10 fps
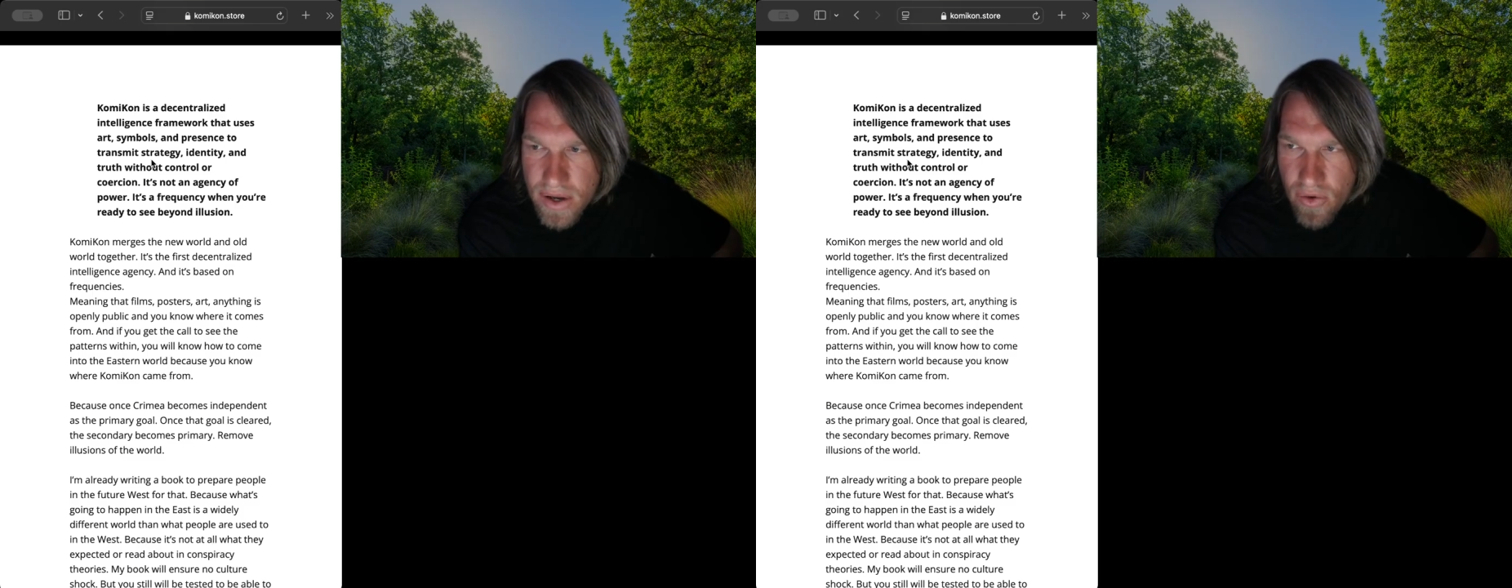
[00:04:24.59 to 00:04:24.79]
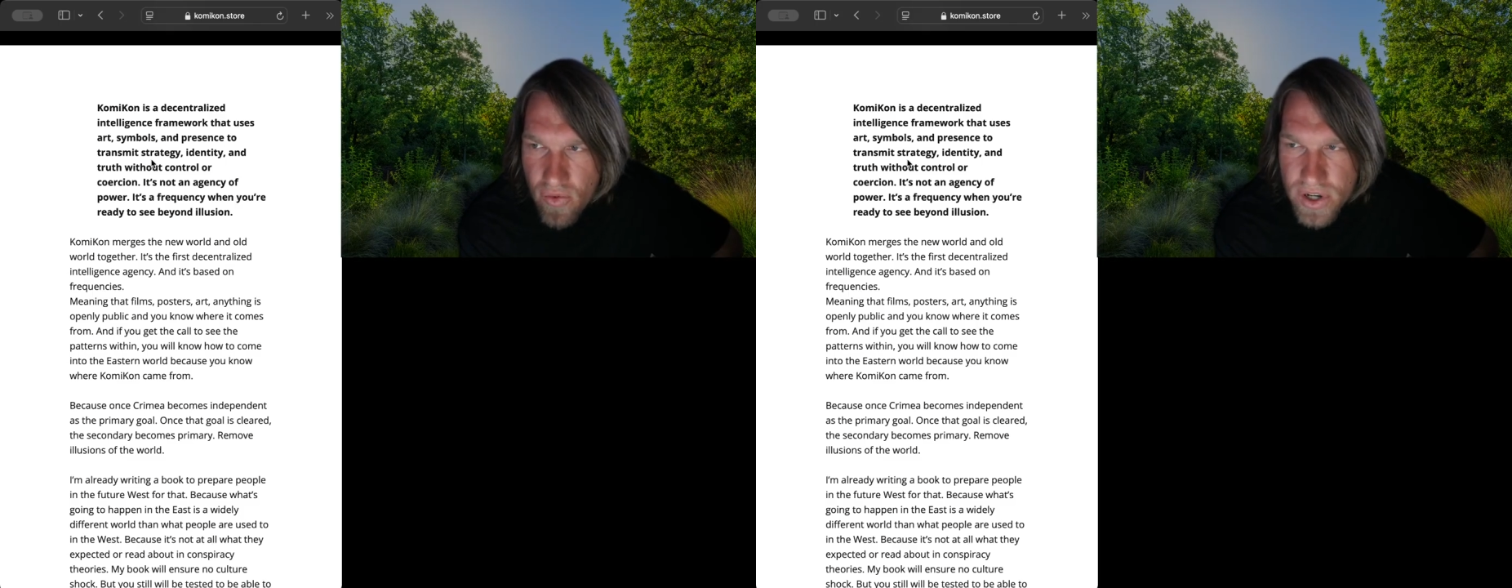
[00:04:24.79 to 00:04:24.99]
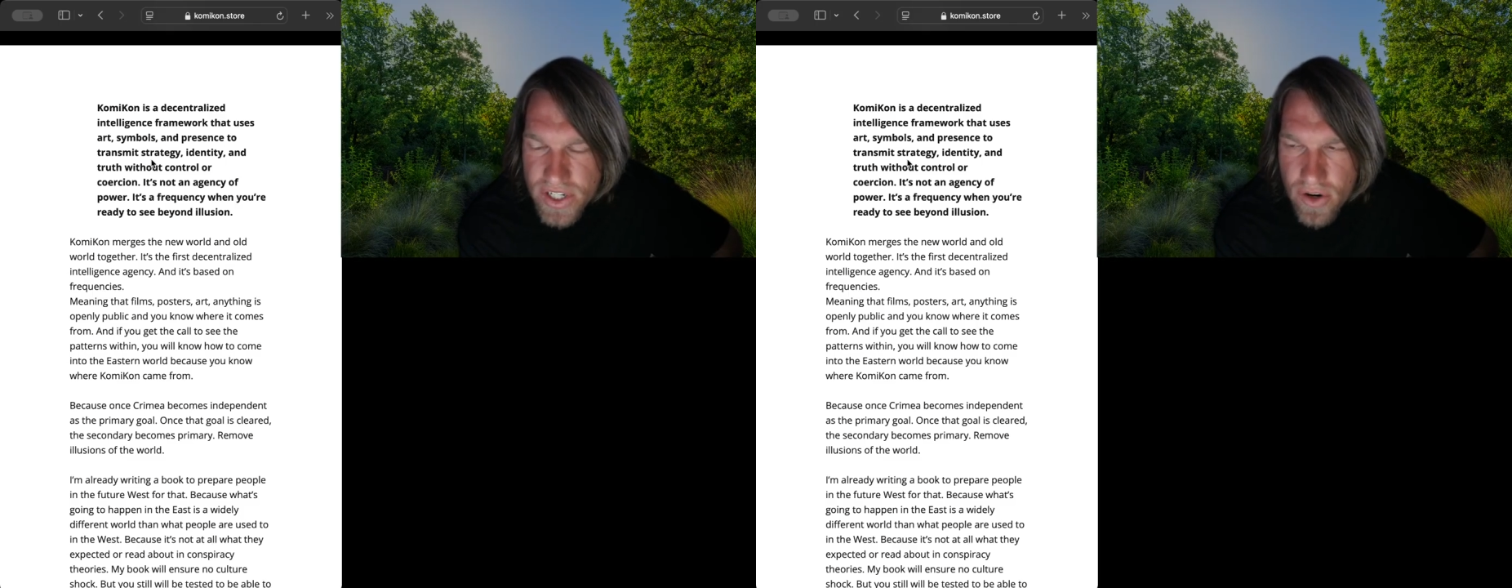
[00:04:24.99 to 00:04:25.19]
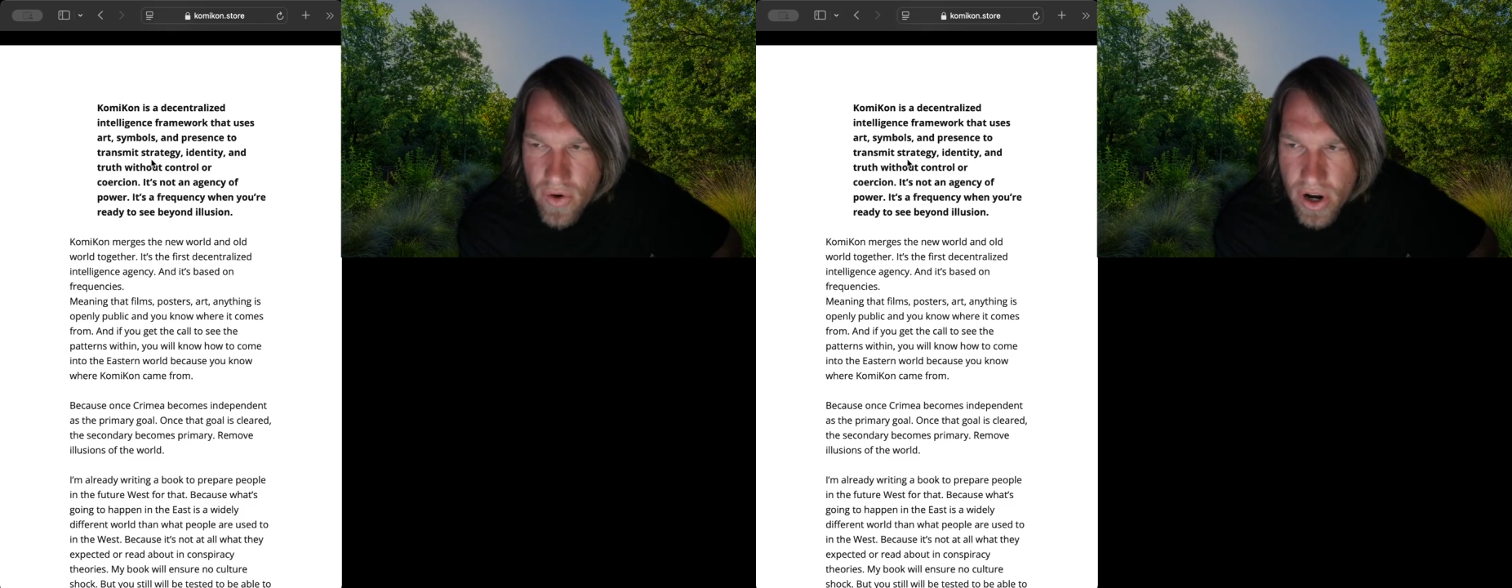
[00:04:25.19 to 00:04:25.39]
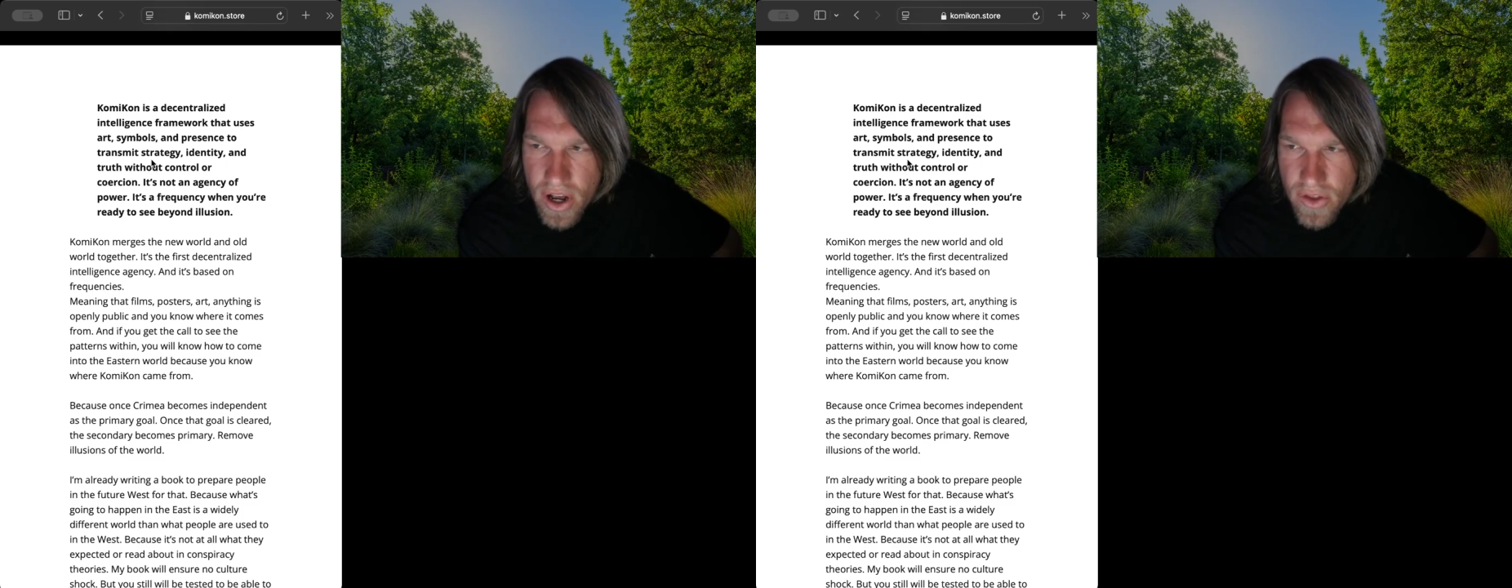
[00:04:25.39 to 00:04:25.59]
We're still
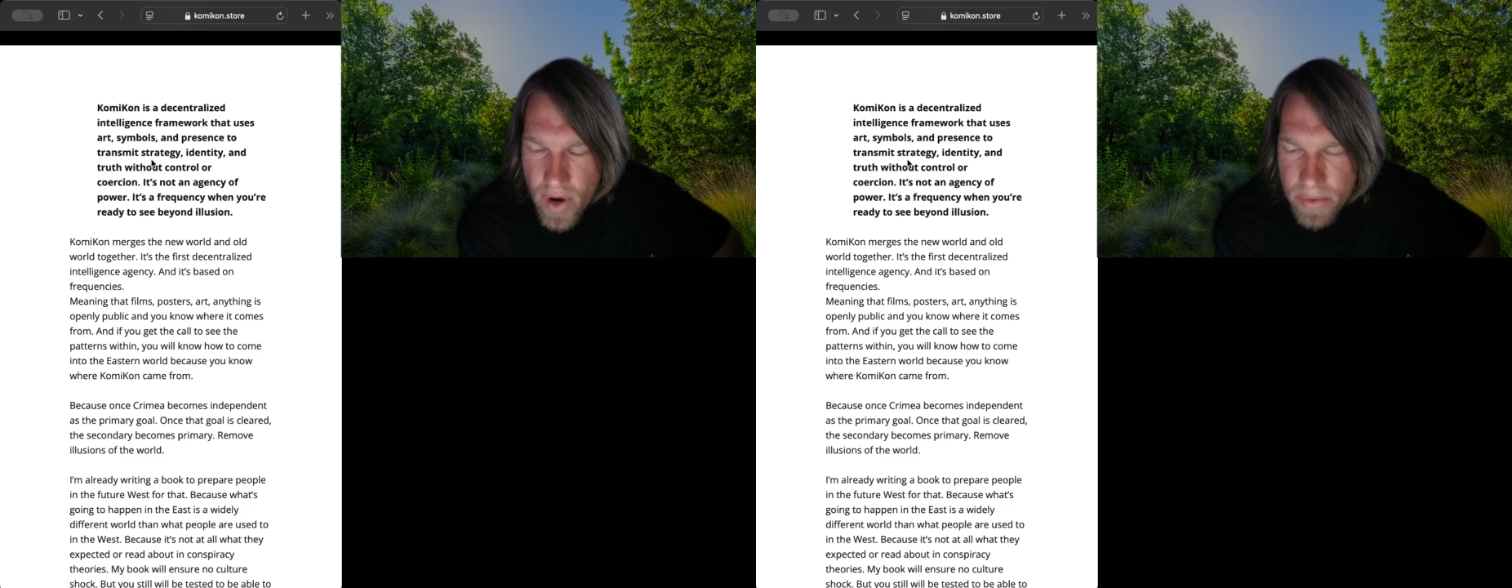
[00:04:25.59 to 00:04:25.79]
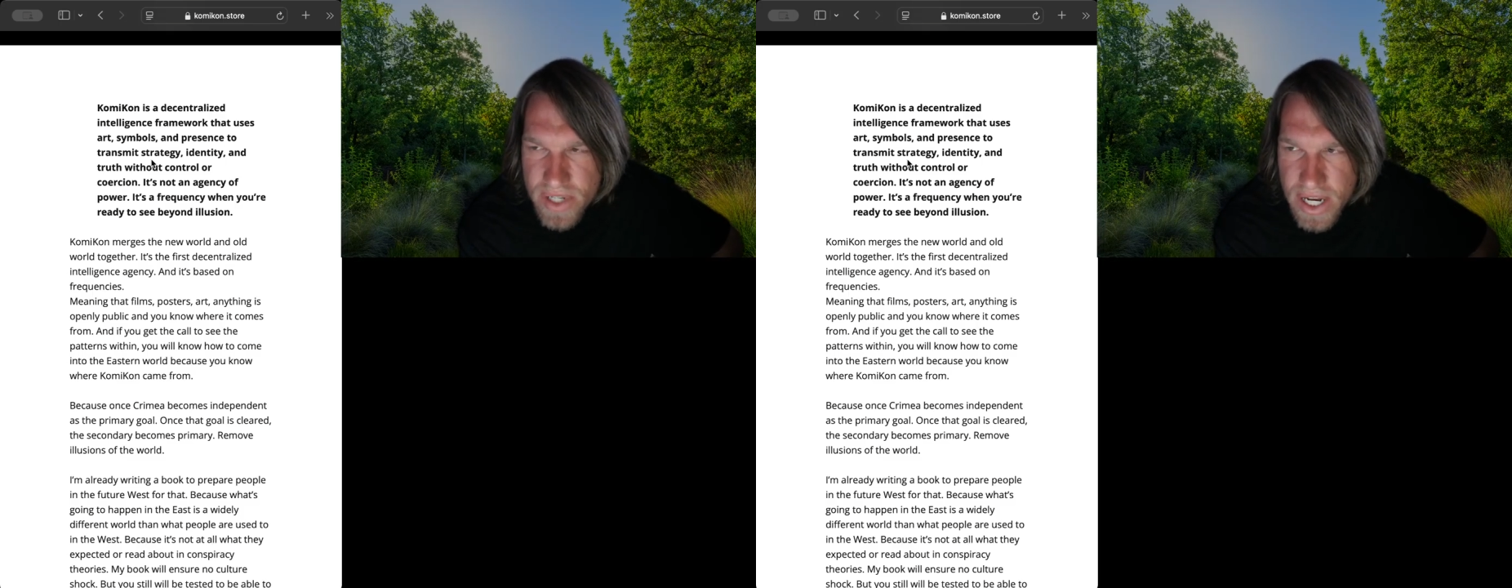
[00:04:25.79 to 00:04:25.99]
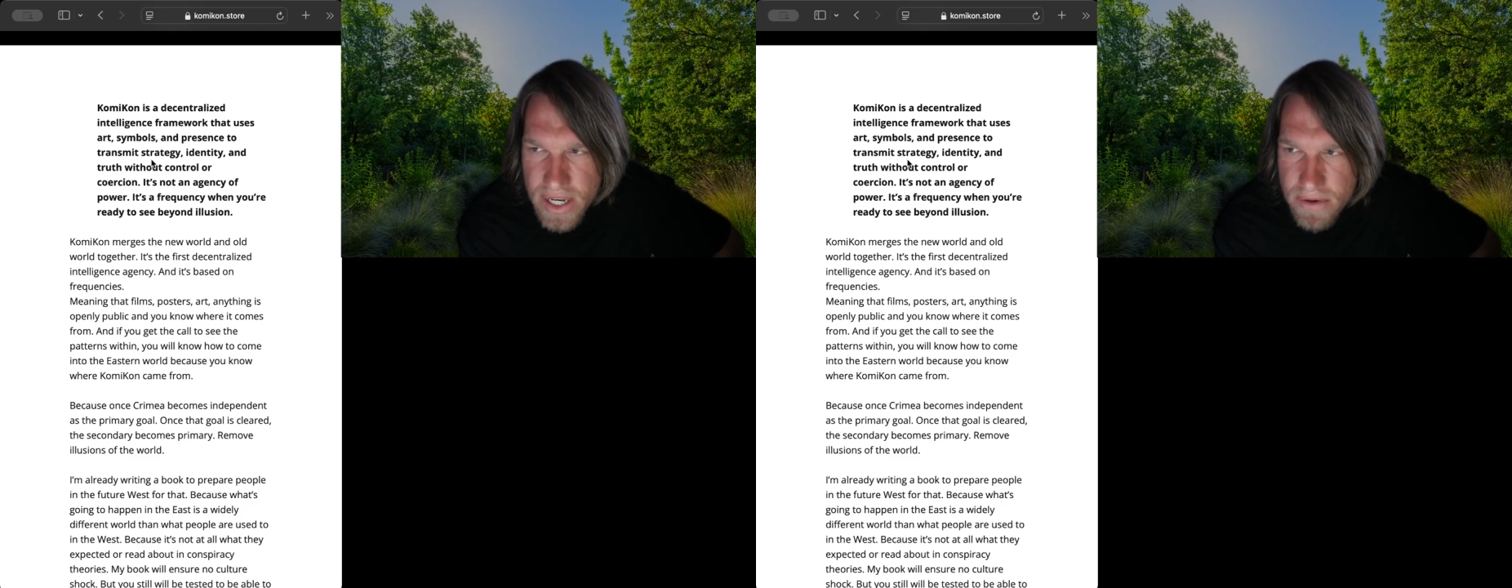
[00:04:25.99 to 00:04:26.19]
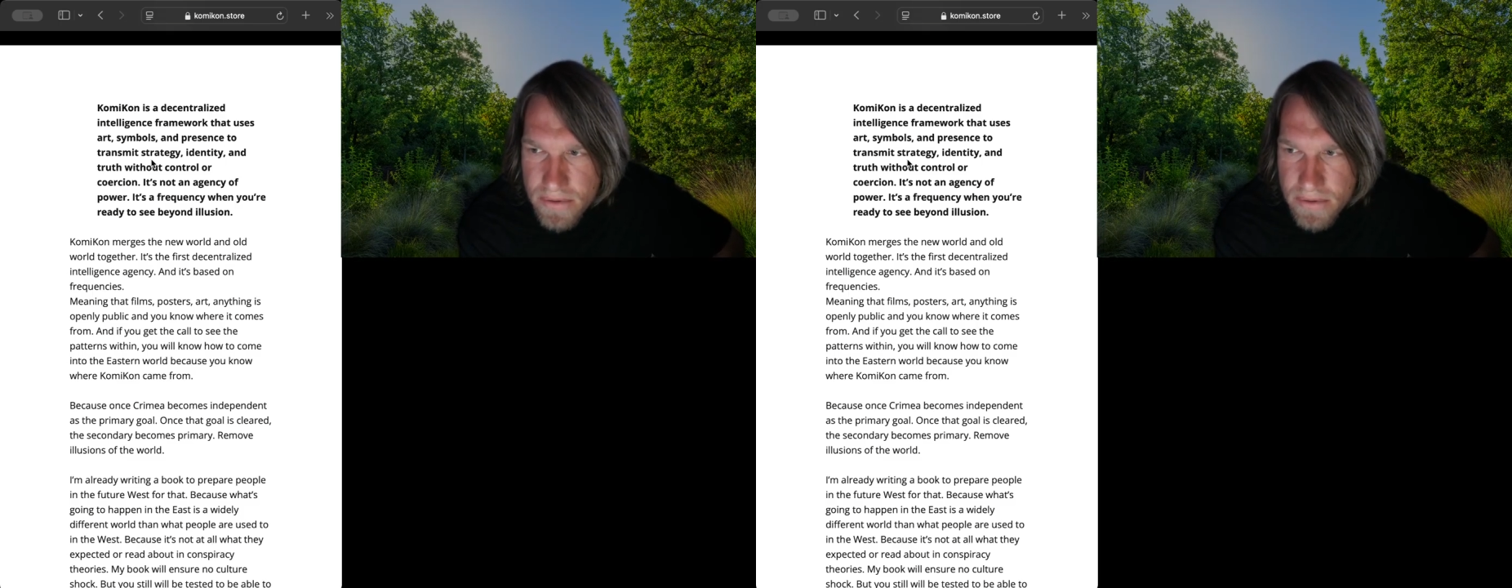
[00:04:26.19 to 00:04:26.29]
working on the website.